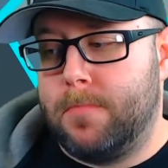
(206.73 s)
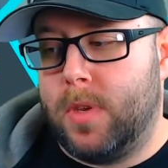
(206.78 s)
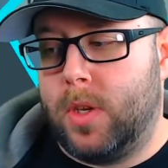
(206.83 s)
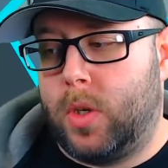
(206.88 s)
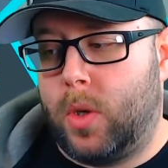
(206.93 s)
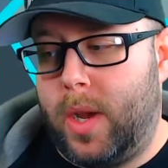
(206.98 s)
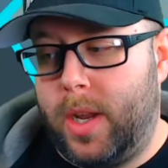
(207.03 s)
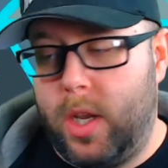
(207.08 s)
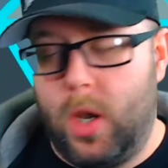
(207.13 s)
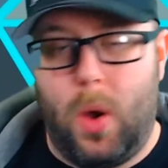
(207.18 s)

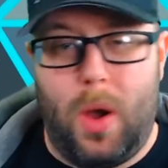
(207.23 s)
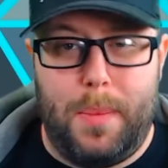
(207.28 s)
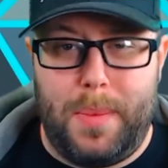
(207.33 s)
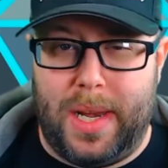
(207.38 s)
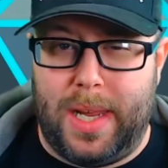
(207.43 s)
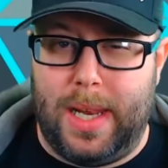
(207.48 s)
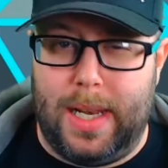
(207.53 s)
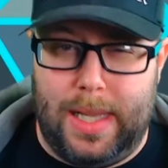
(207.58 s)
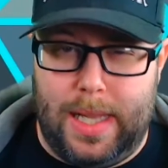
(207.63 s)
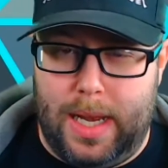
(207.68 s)
So I know I'm going
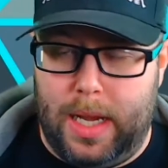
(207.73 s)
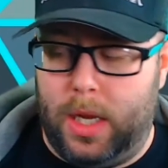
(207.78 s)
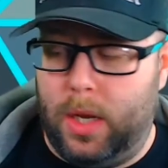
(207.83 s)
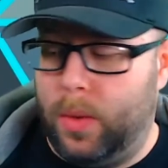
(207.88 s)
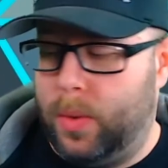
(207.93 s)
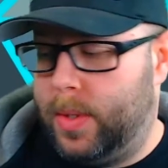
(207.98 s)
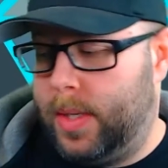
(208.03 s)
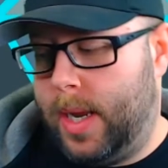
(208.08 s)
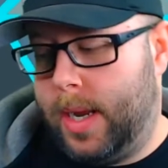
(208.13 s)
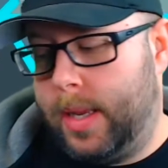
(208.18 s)
to get a lot of
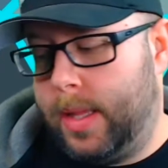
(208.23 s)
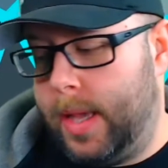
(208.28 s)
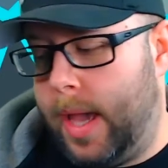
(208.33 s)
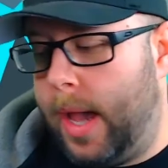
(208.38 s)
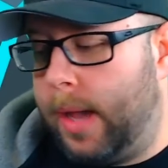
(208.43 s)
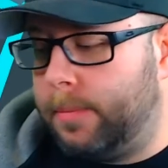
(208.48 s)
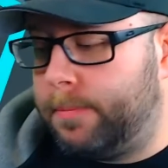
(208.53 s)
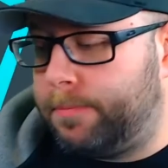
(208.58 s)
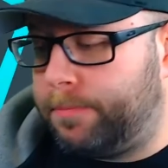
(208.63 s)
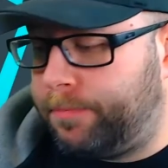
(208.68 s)
use out of
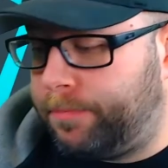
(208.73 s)
that.